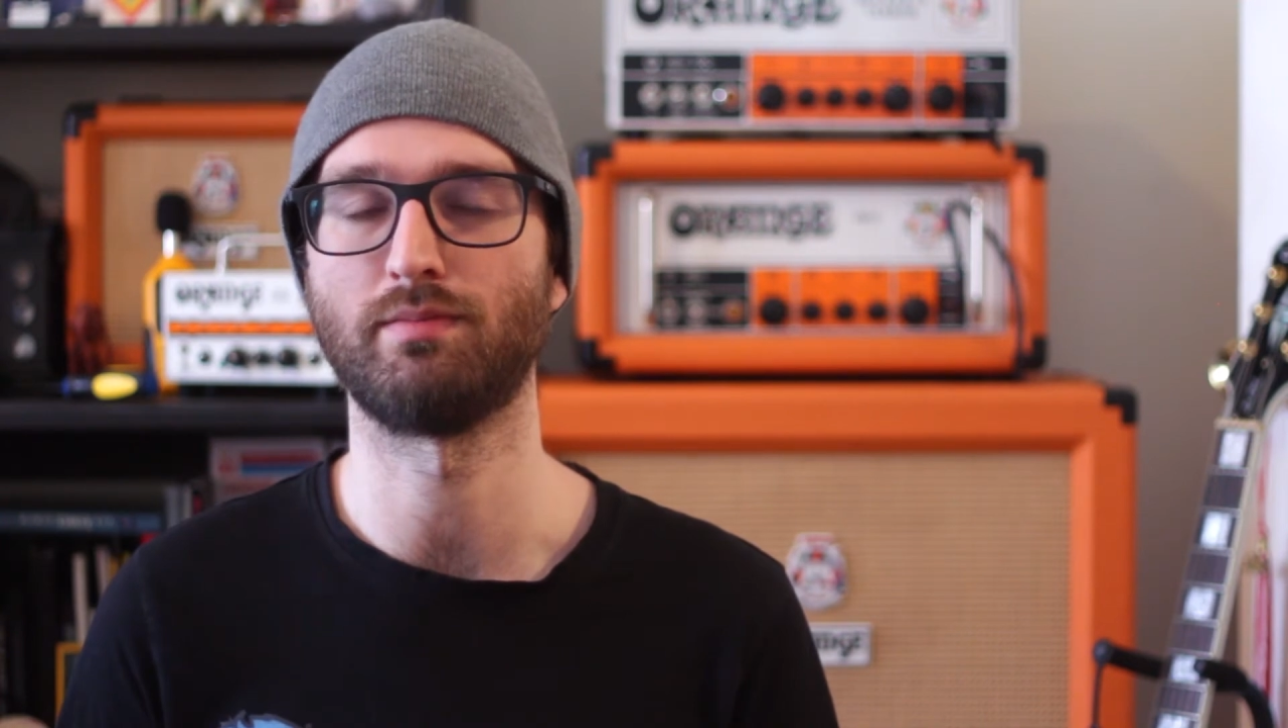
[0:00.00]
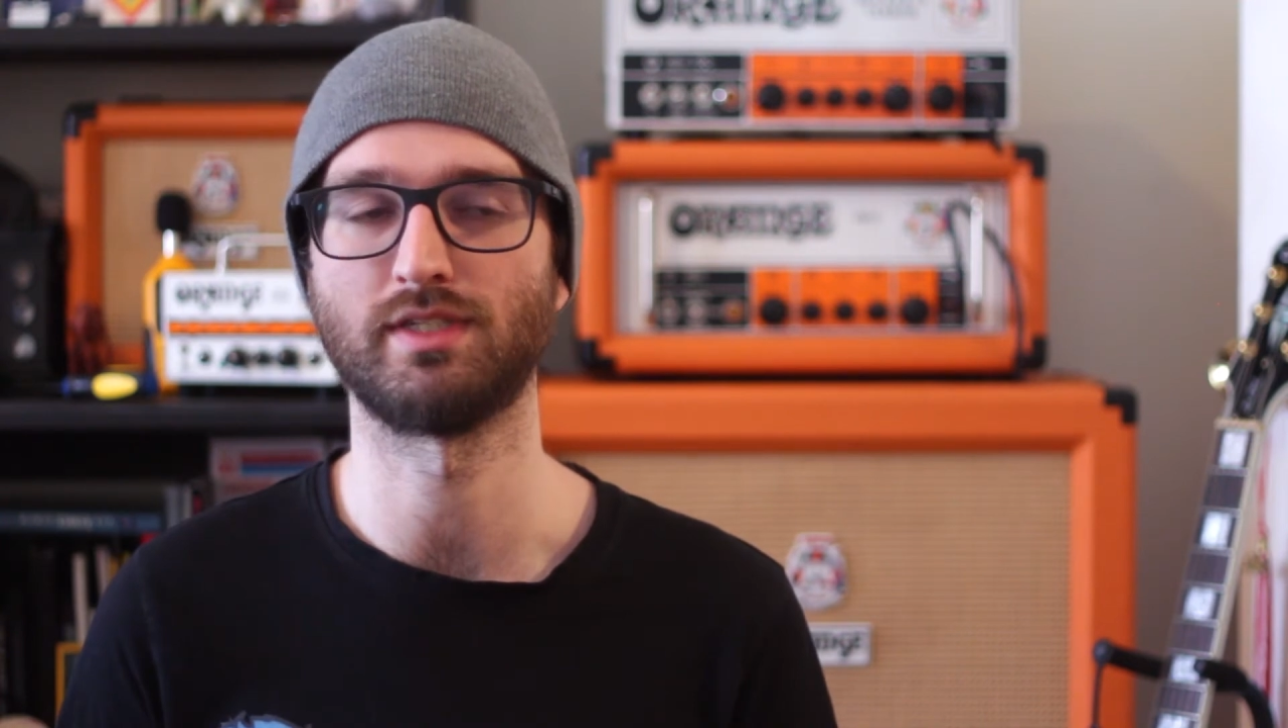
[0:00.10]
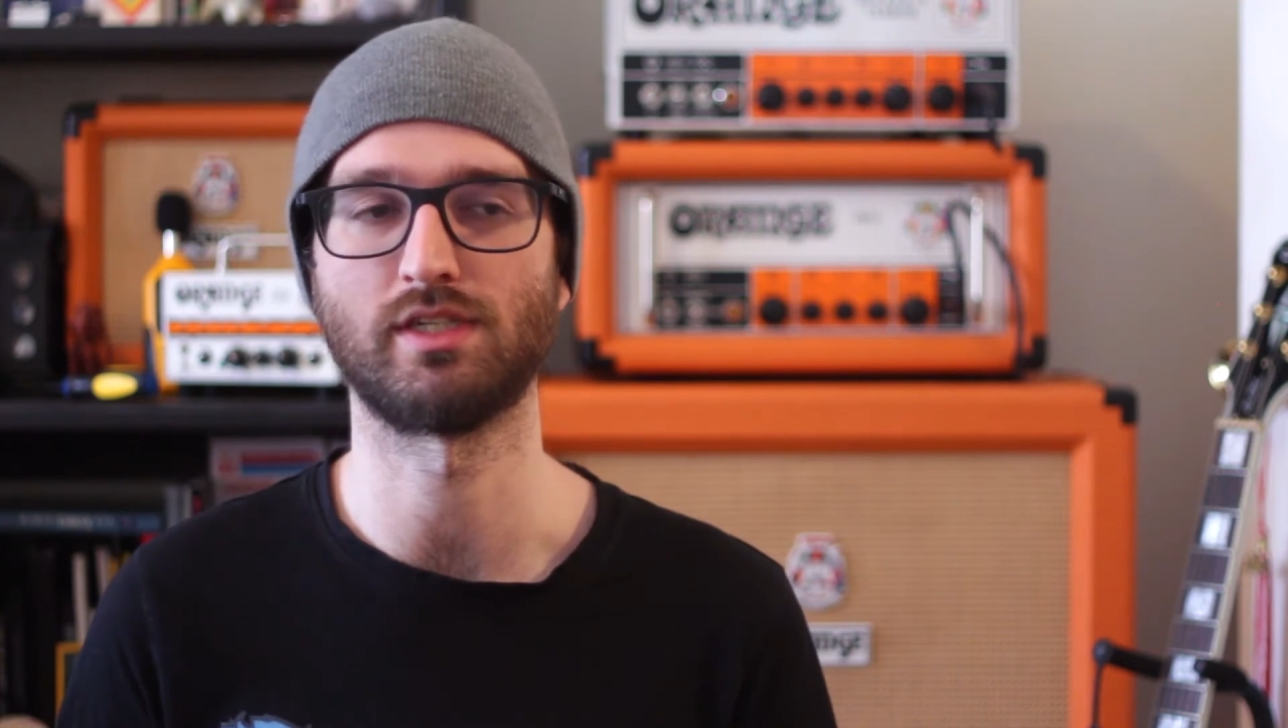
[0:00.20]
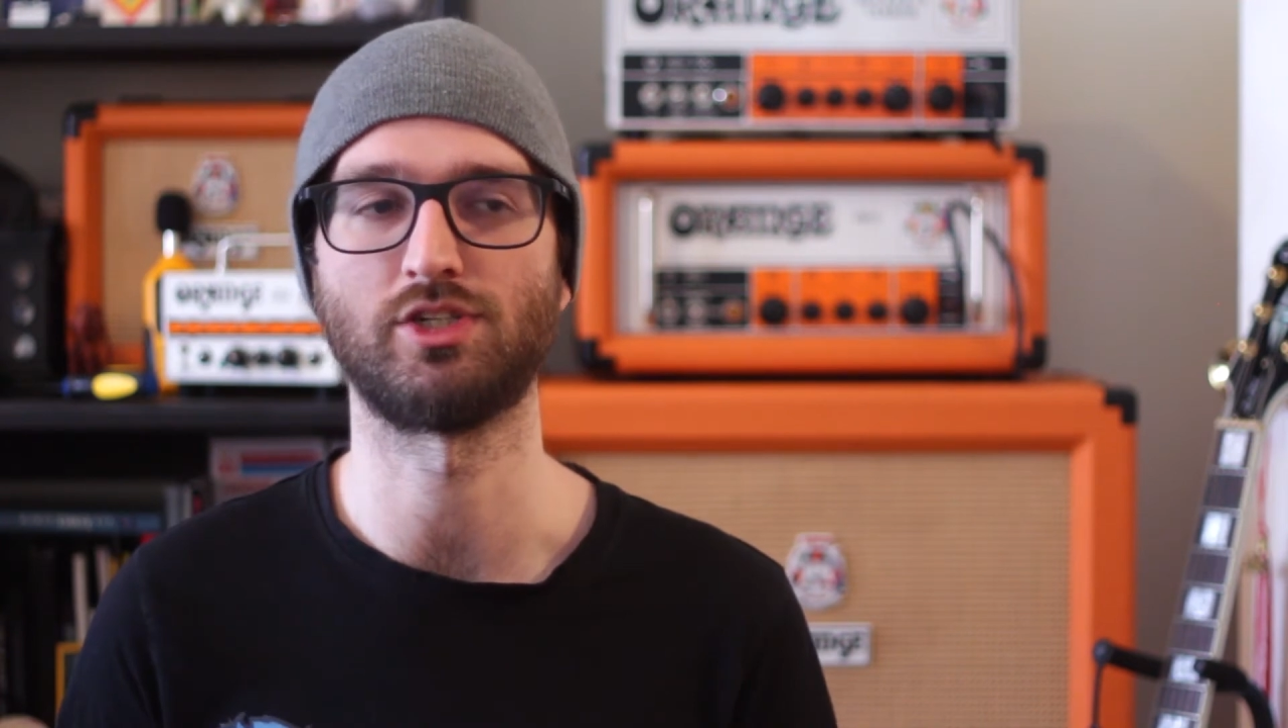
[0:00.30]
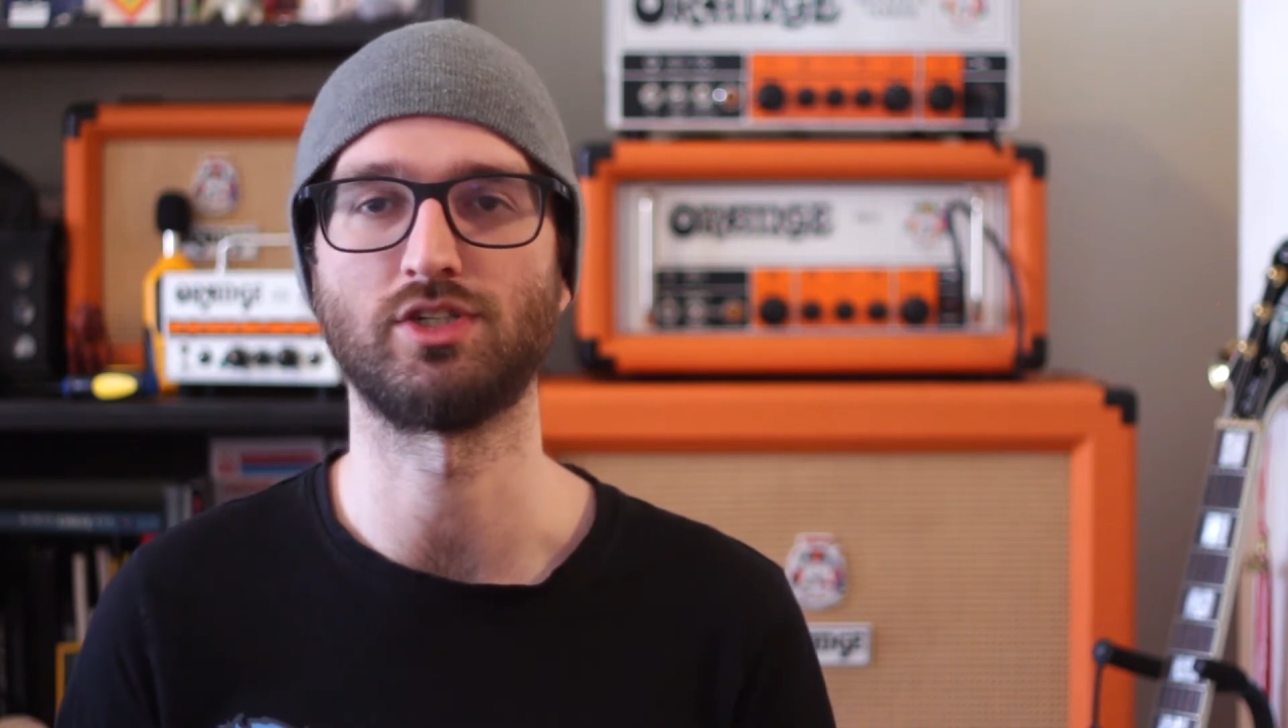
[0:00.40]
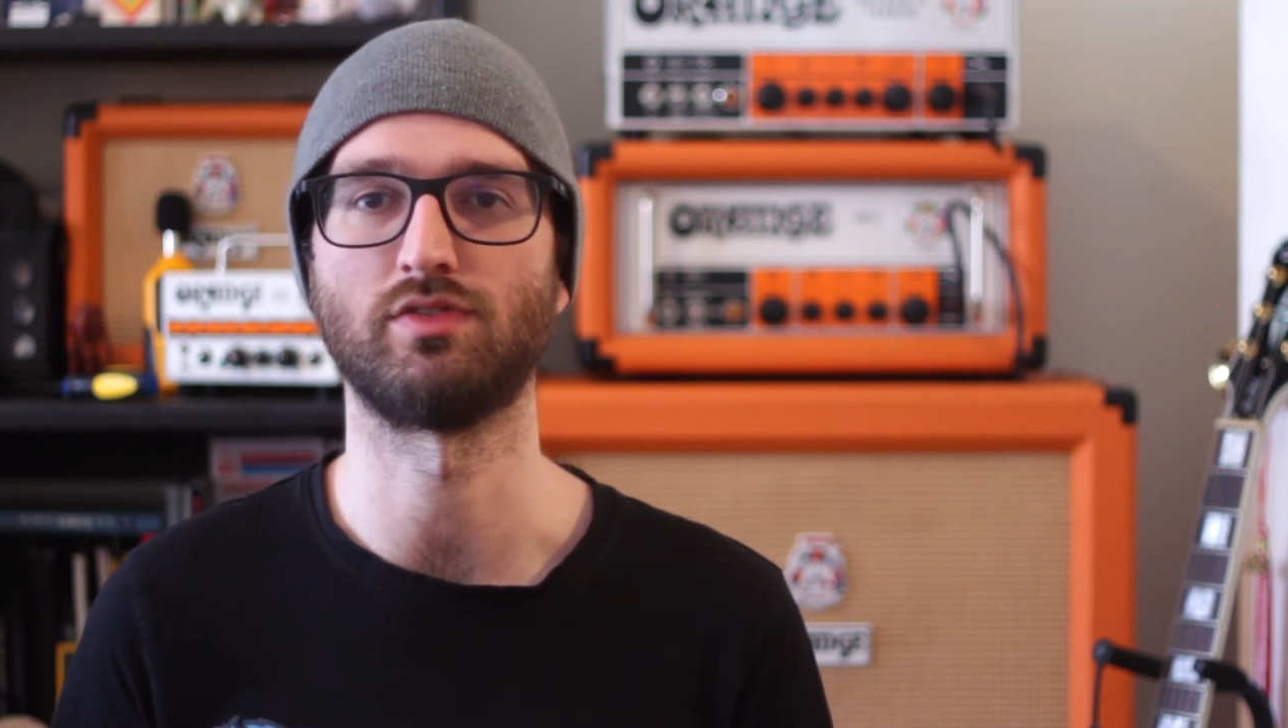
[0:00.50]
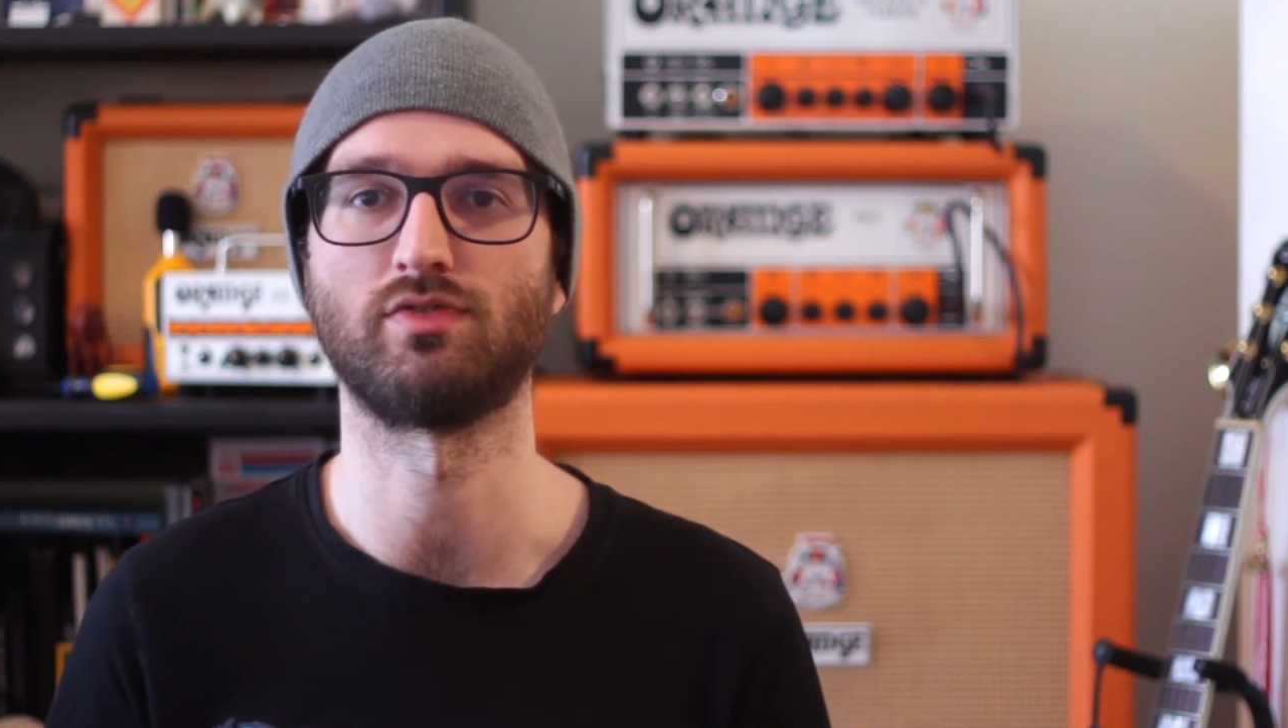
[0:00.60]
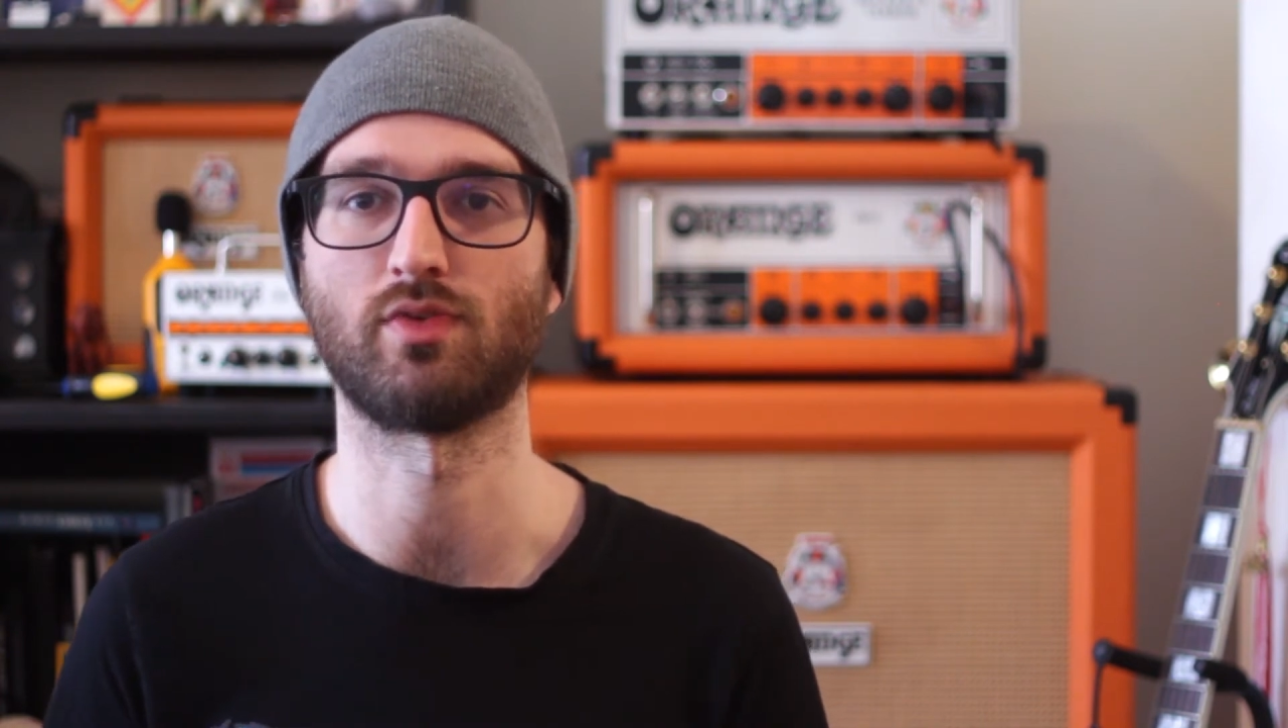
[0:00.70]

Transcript: position